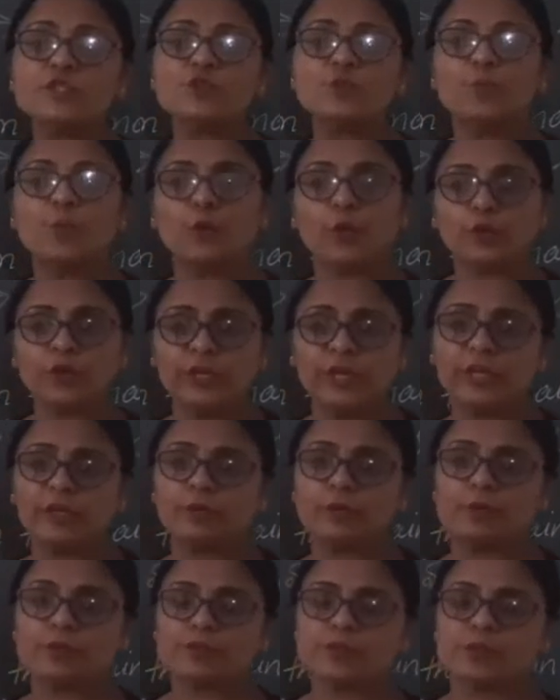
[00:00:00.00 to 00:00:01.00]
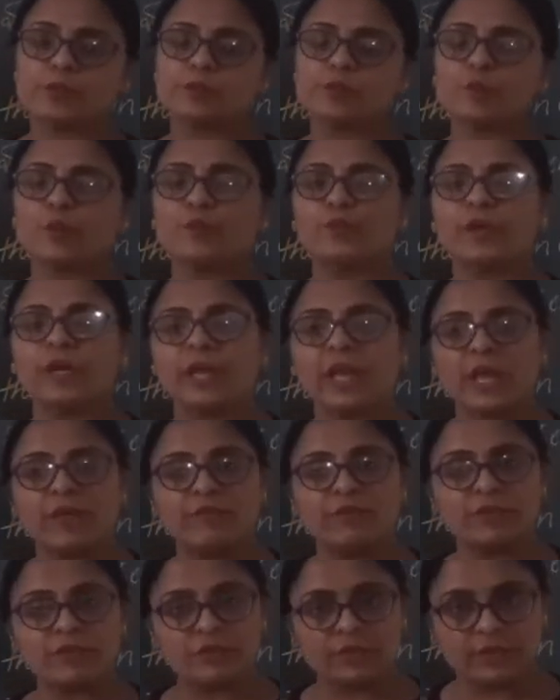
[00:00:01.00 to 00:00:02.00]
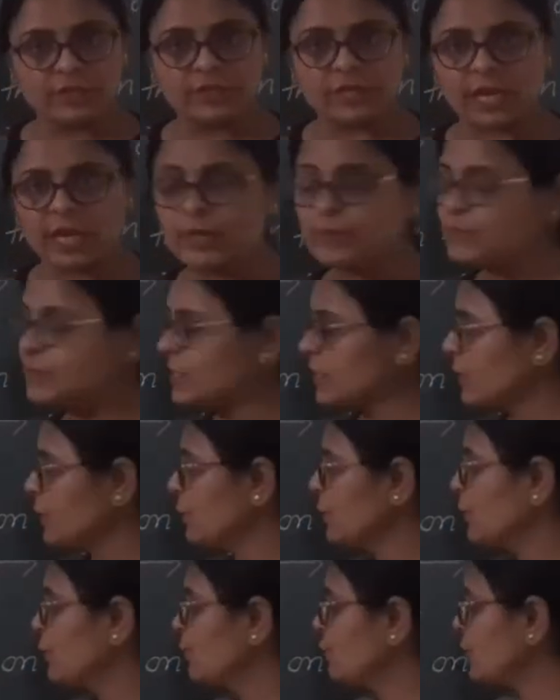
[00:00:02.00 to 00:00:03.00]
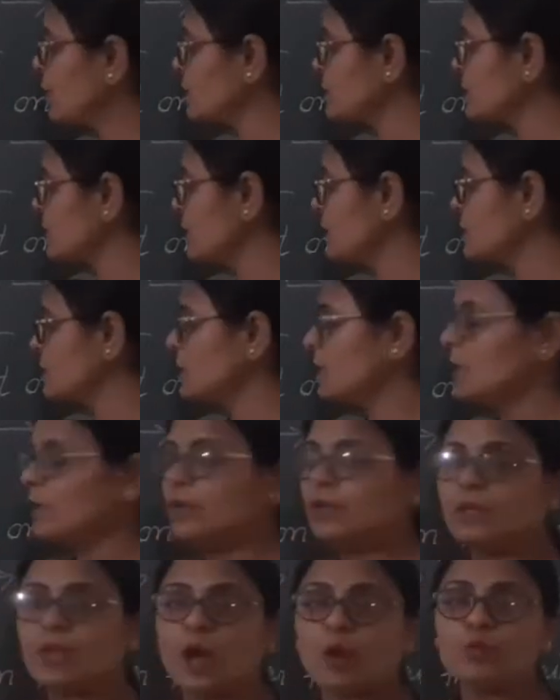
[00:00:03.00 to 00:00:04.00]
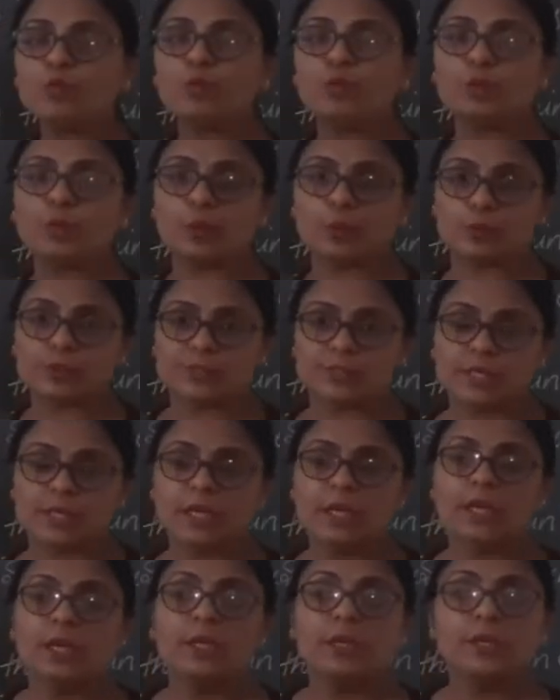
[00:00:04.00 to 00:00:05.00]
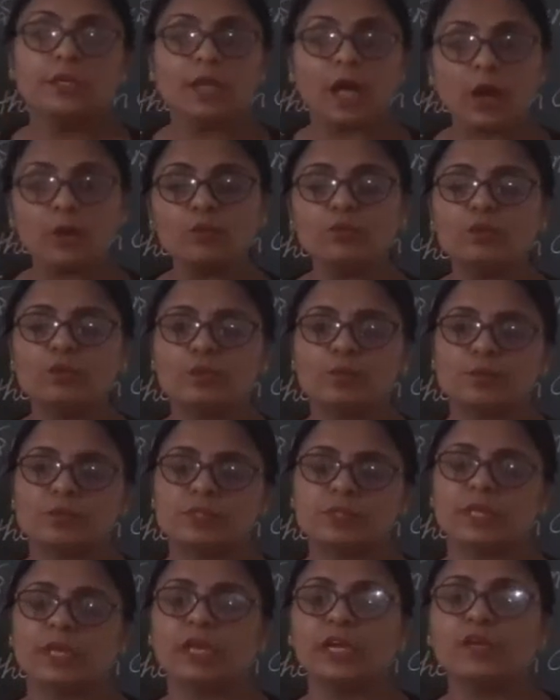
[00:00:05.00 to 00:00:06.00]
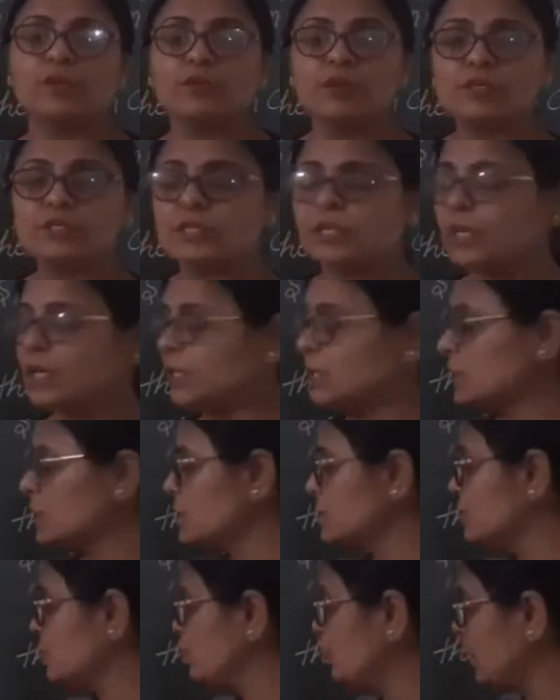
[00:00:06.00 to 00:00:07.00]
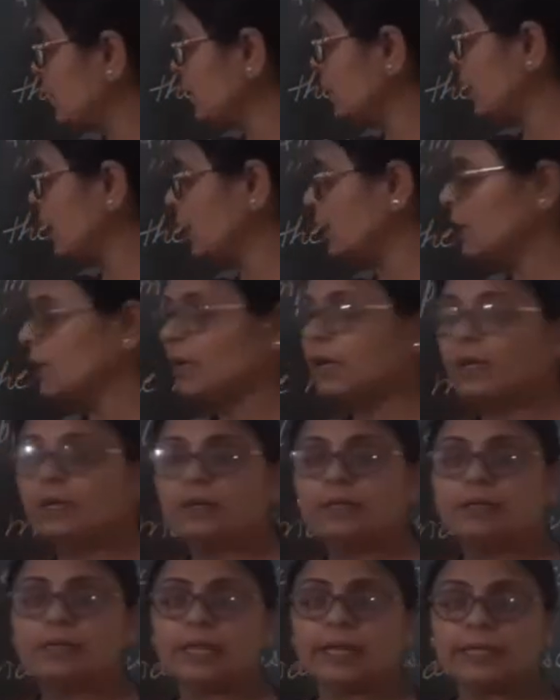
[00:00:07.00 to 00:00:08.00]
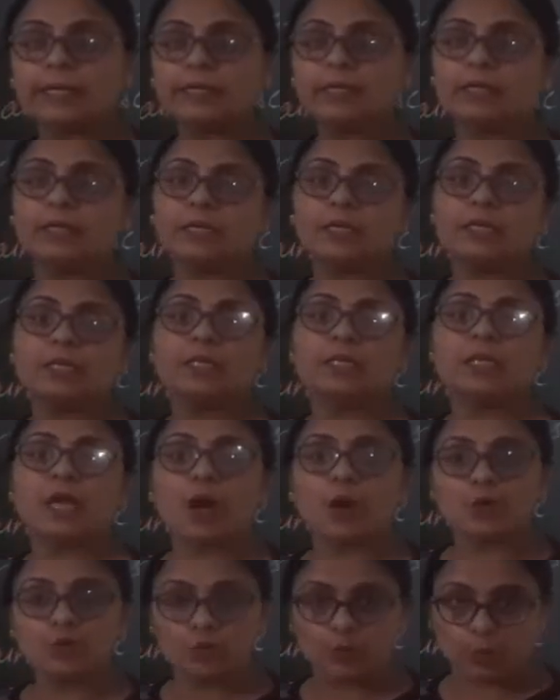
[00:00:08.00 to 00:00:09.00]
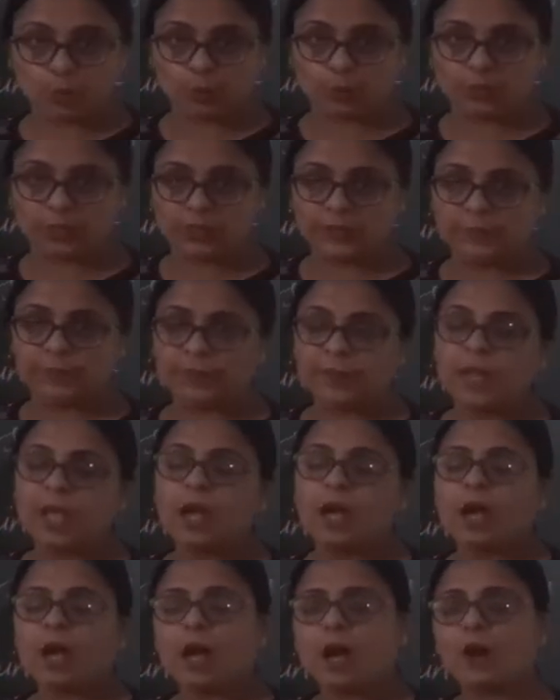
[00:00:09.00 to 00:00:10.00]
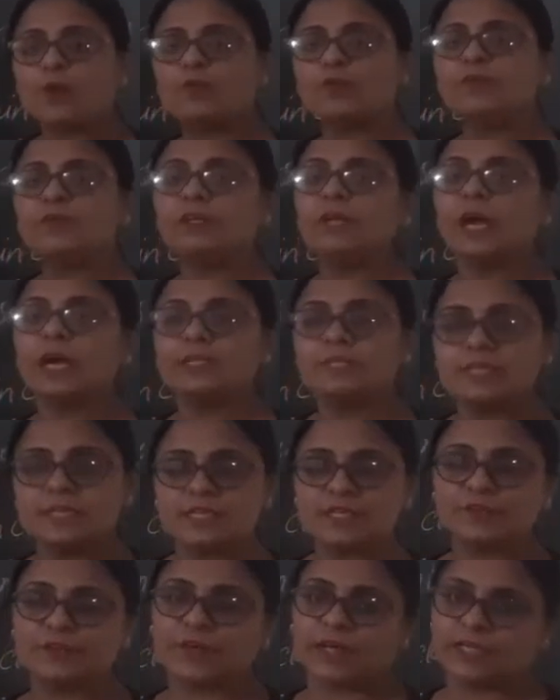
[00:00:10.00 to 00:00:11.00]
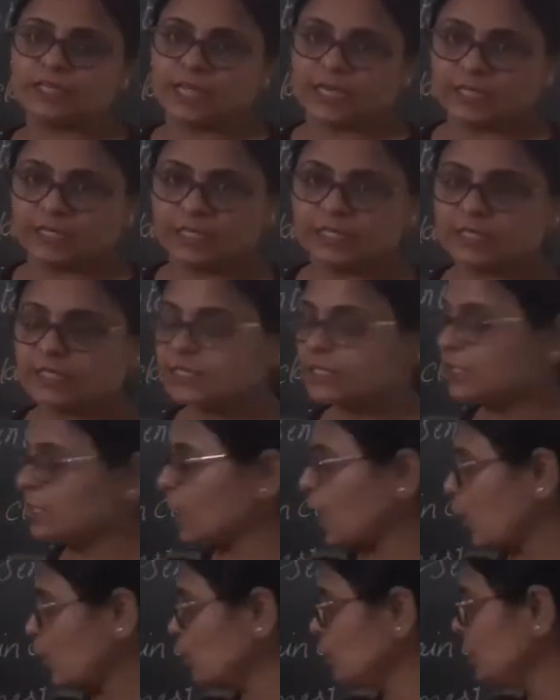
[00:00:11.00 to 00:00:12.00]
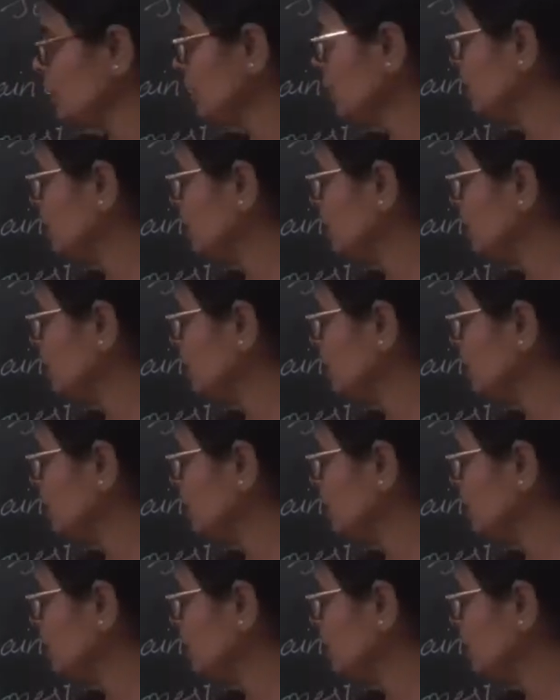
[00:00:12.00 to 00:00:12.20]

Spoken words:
subordinate clause also we are having three types. First is noun clause. Noun clause in which it is working like a noun only. How we will identify that it is a noun?